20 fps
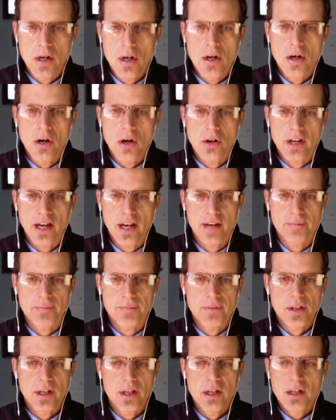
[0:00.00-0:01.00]
Okay.
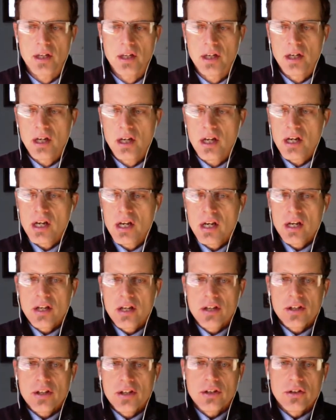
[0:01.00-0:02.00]

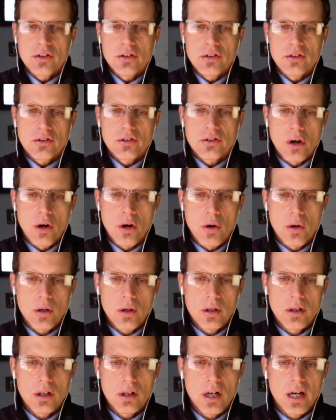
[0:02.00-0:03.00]
So
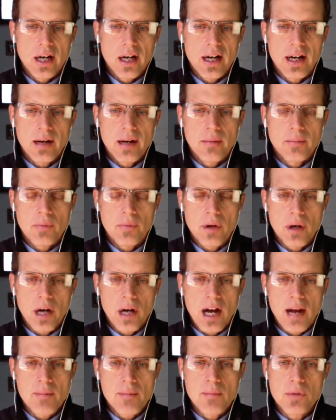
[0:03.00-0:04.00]

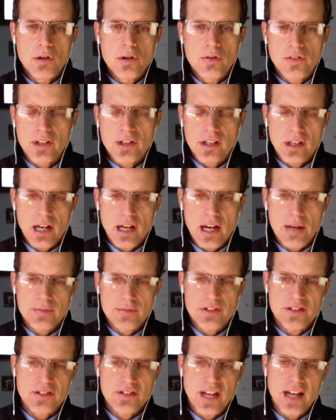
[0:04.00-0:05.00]
I'm moving. I've
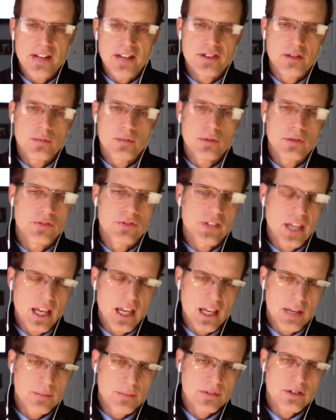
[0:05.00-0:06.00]
decided to move
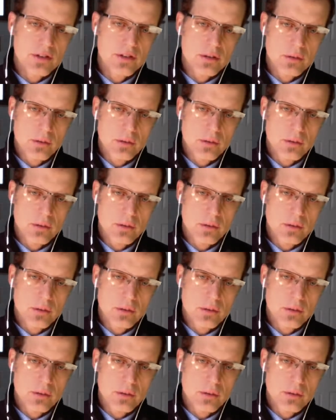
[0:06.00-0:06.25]
games.